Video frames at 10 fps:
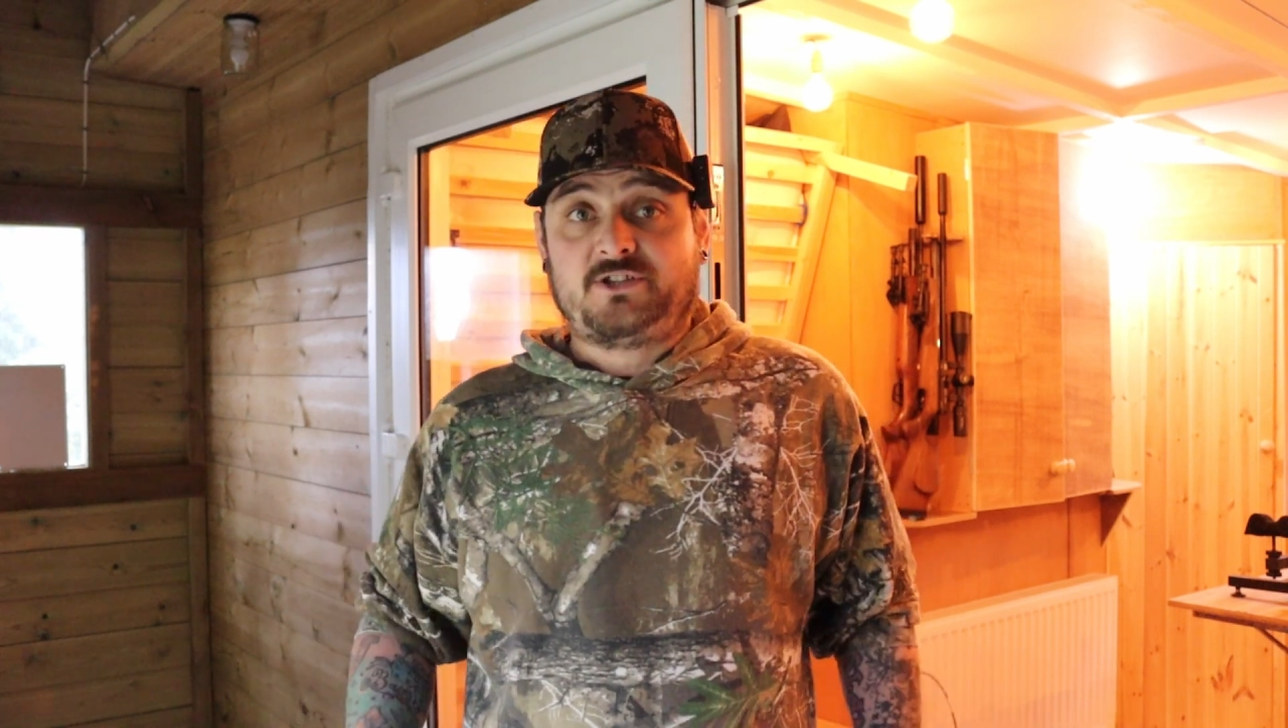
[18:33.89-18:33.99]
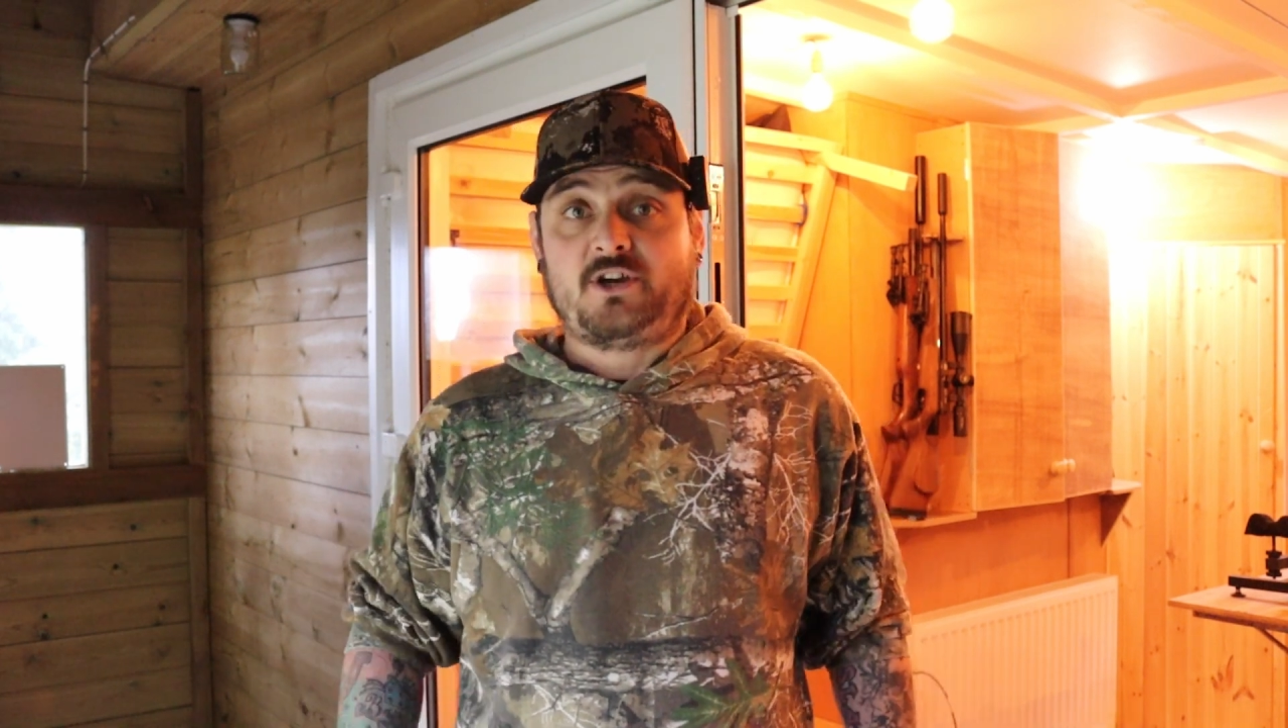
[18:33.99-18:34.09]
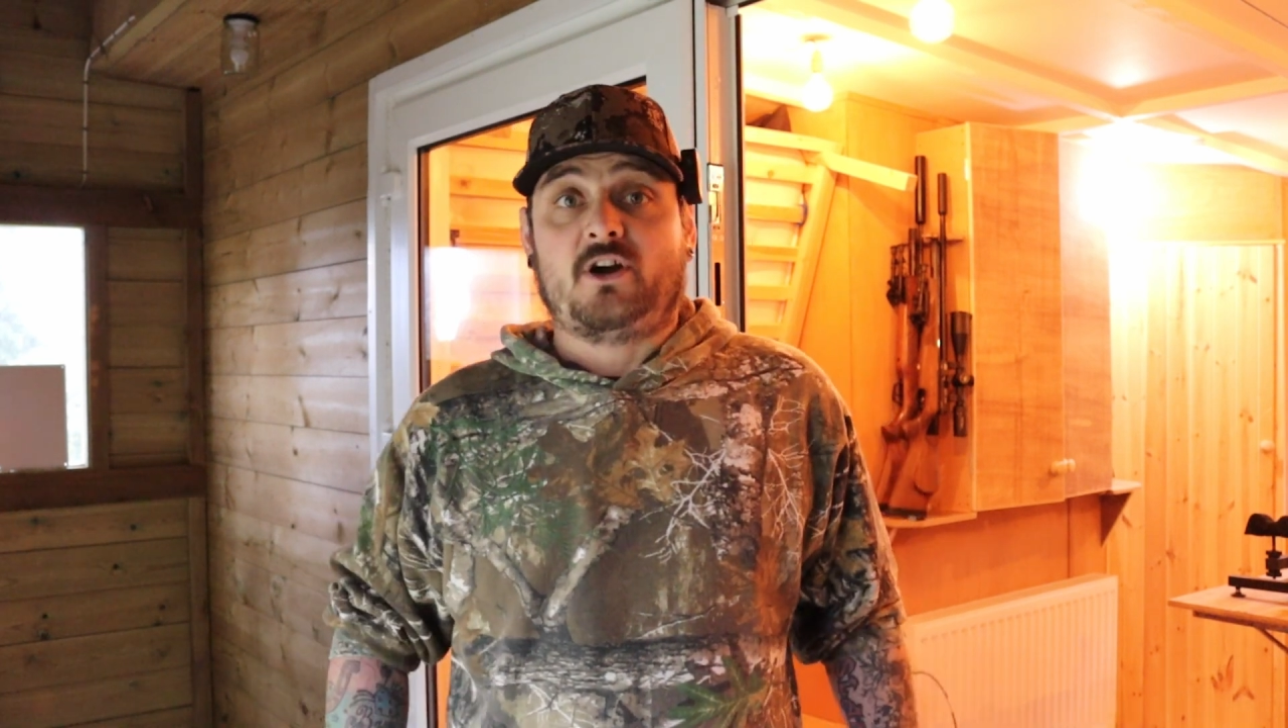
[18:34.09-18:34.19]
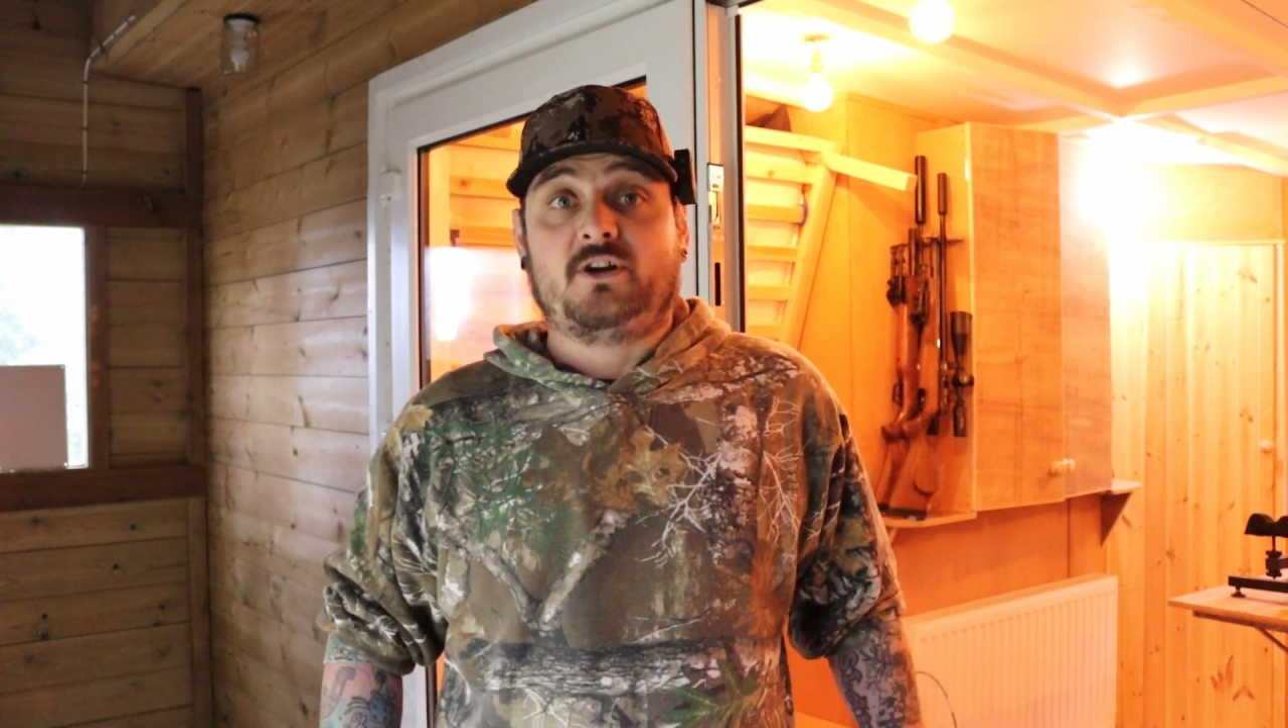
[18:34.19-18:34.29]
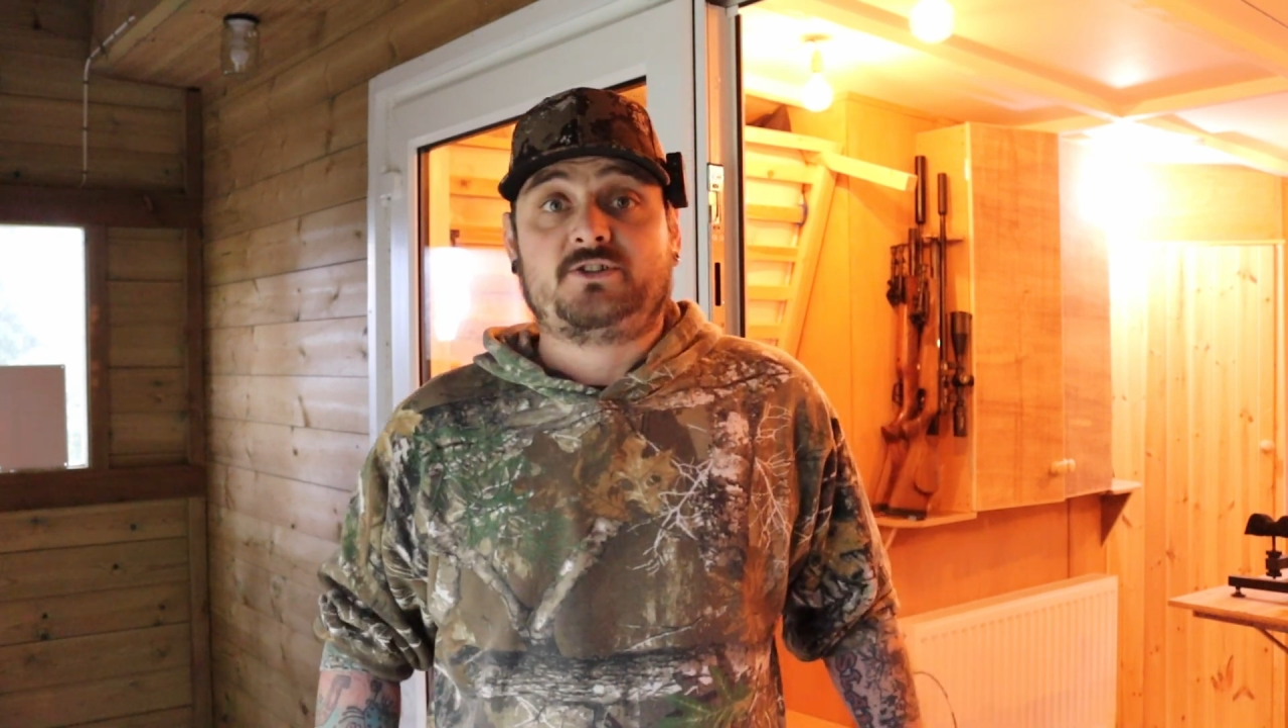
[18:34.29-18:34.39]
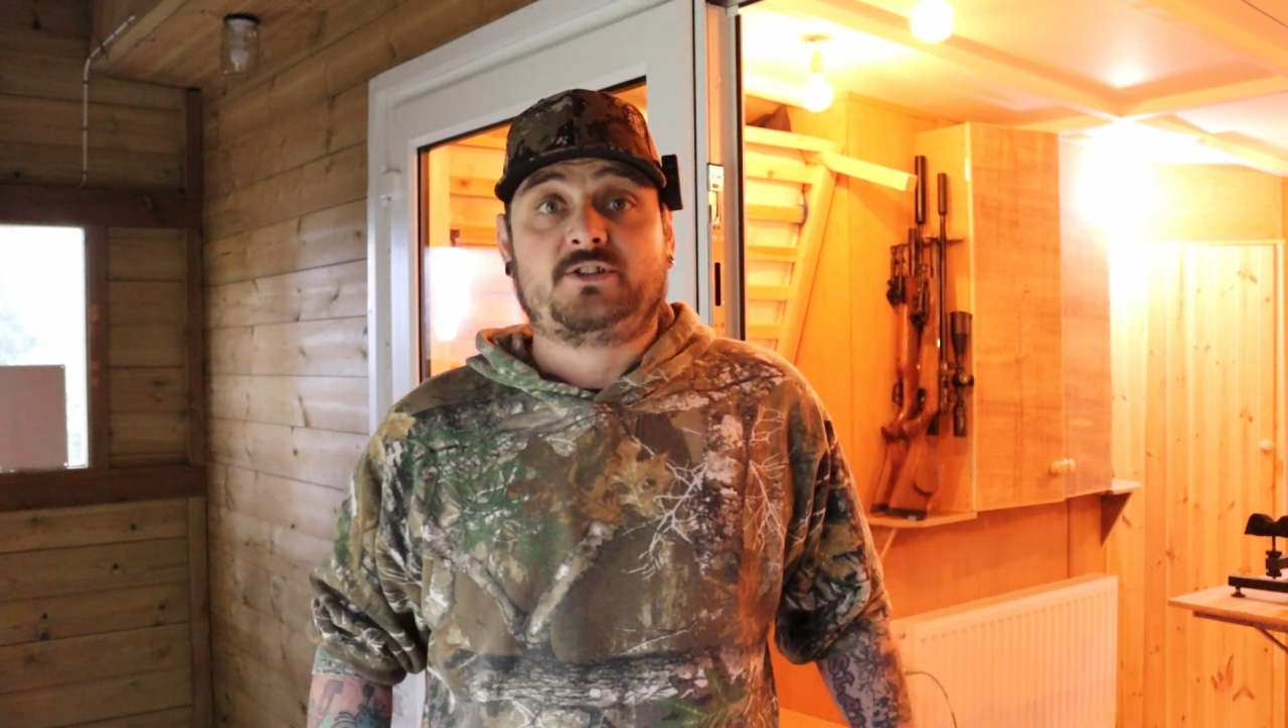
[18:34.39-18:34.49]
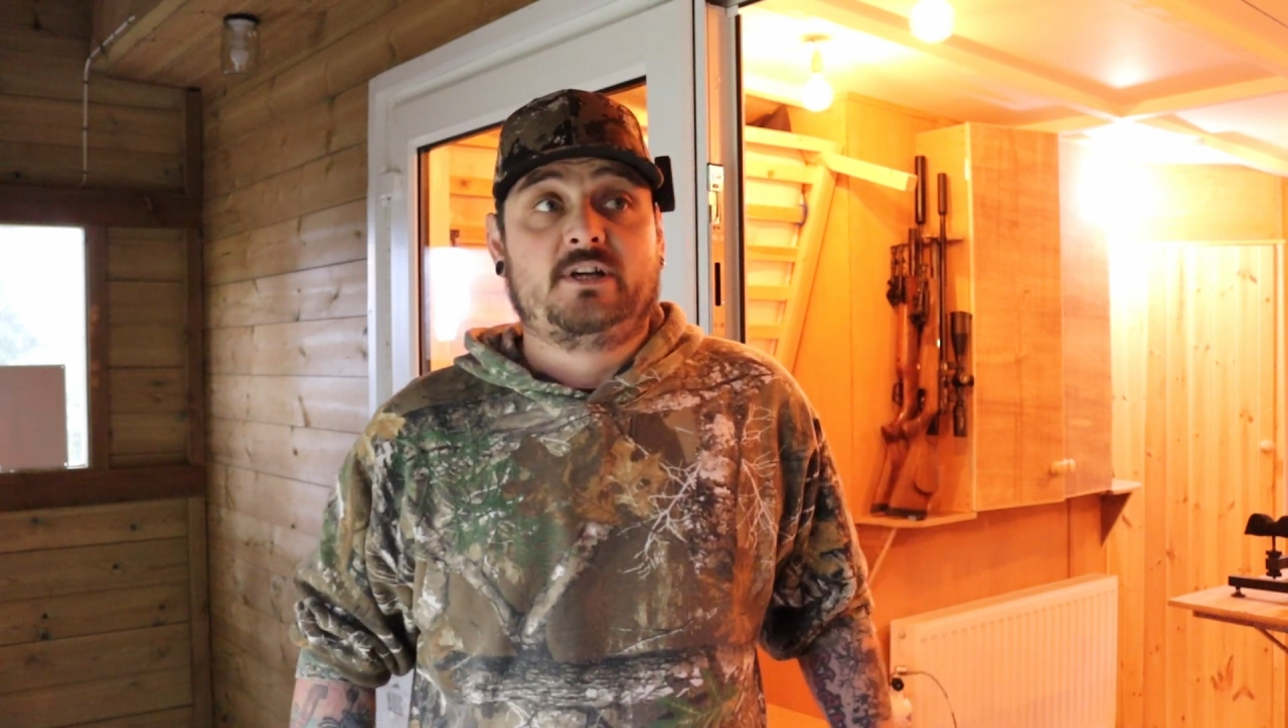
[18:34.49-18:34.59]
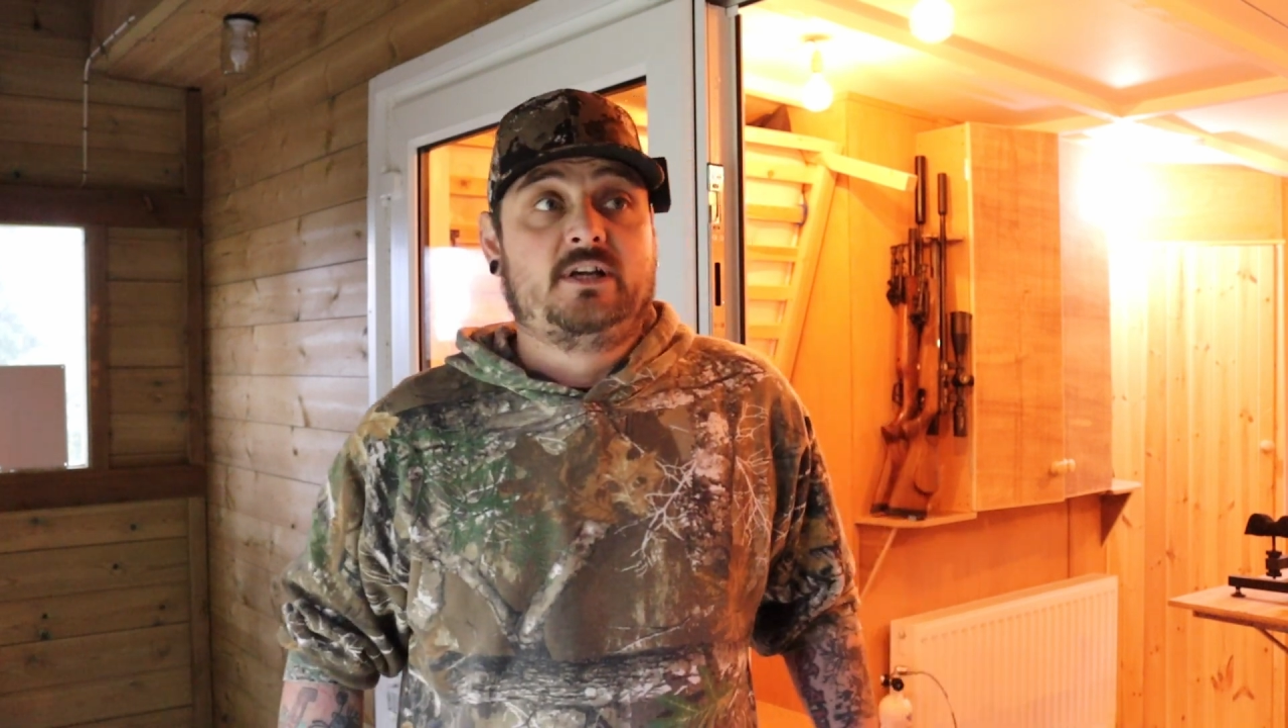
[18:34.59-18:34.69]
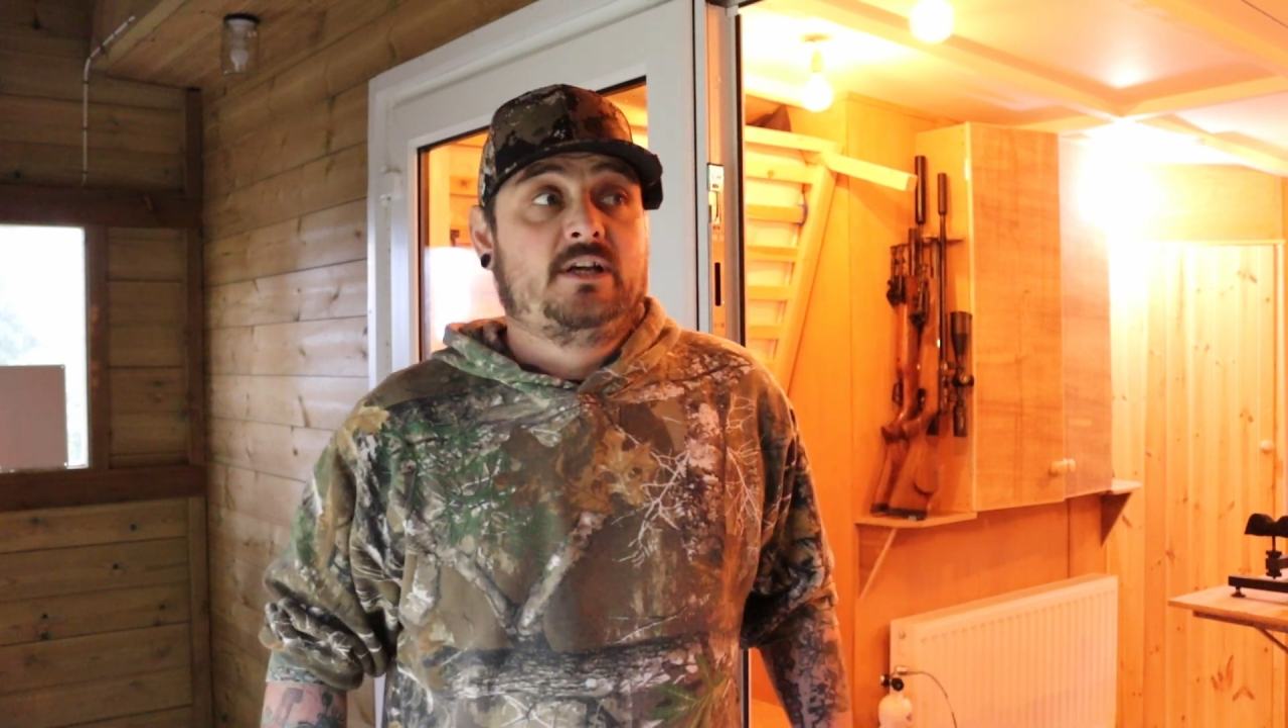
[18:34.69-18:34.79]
charged,